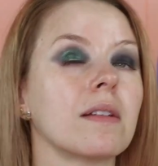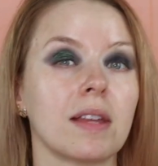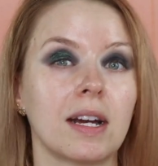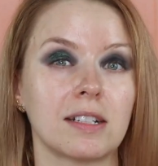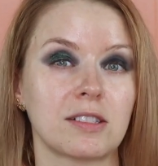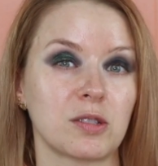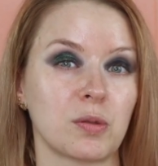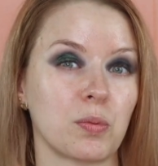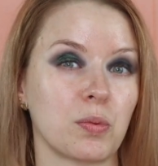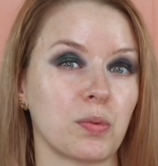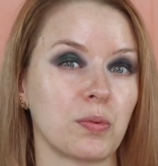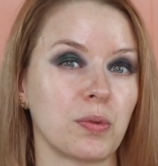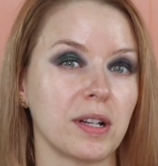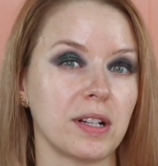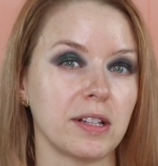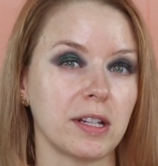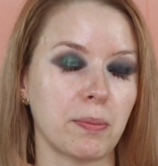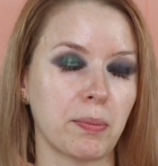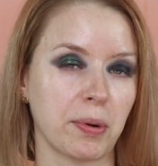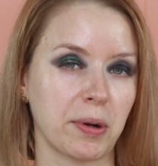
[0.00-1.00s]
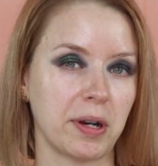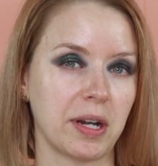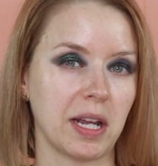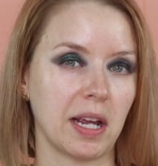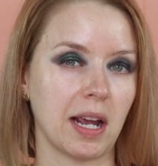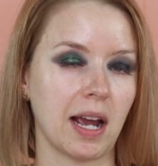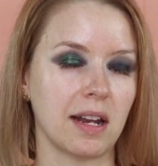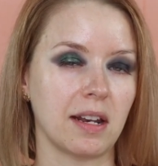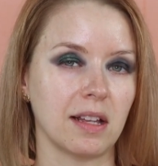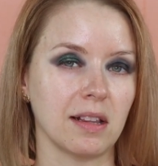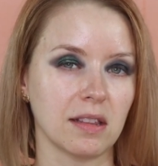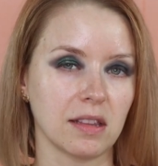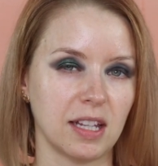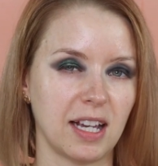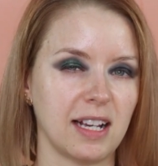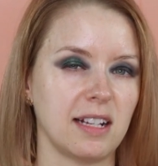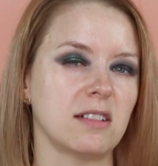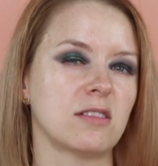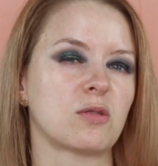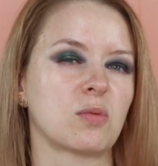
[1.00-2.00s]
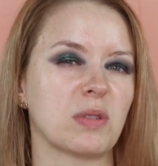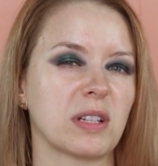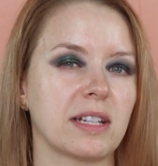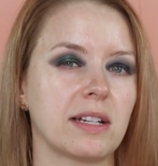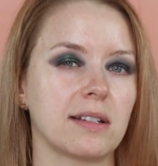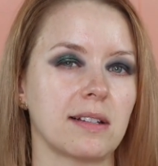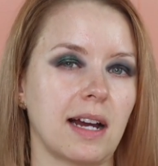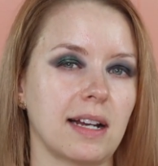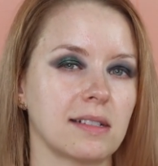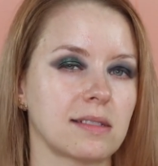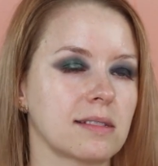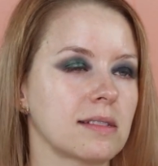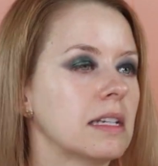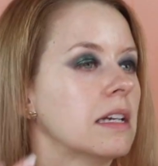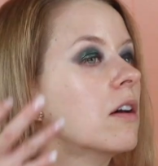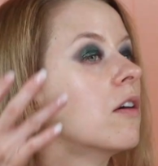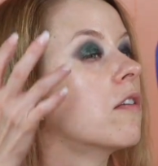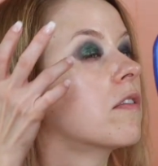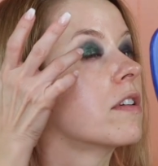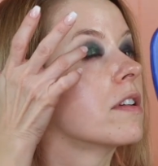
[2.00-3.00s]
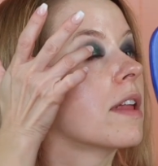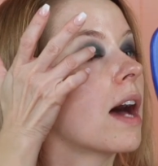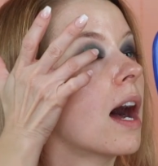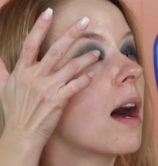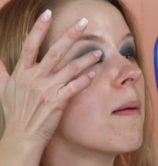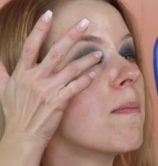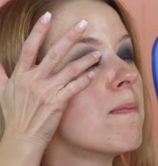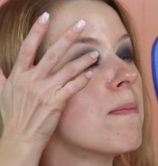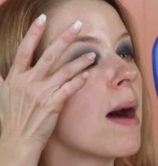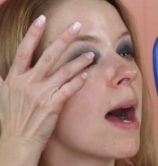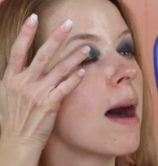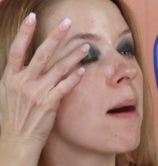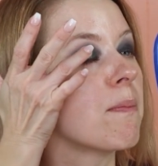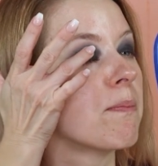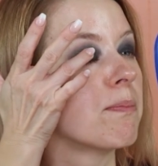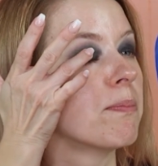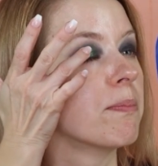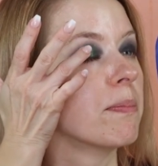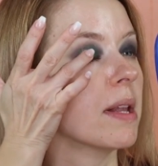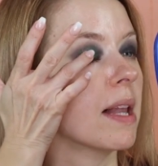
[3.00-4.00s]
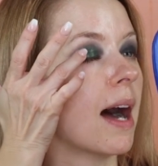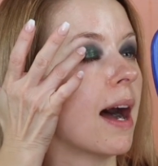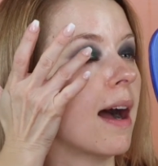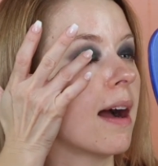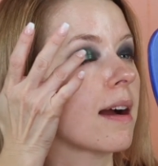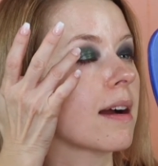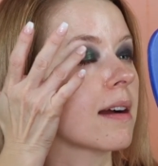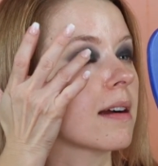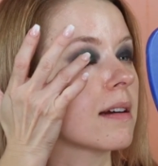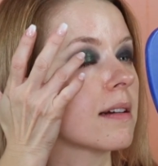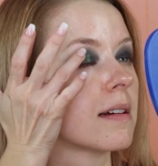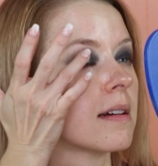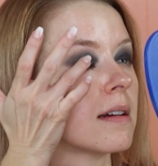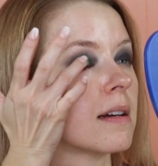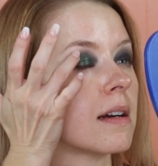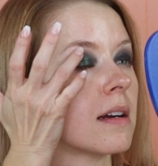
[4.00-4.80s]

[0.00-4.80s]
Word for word: That's really pretty and it lays really nicely over that matte black.